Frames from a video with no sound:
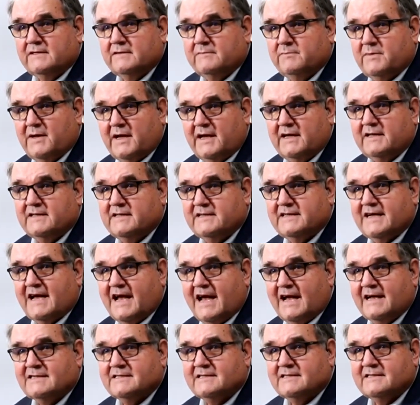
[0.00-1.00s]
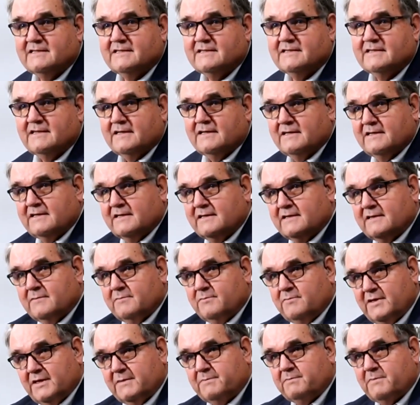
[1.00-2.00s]
and paying the taxes
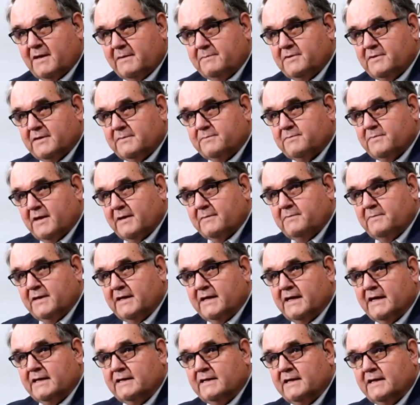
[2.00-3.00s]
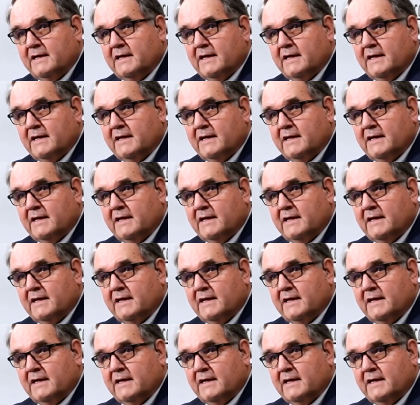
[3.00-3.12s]
bit by bit by bit,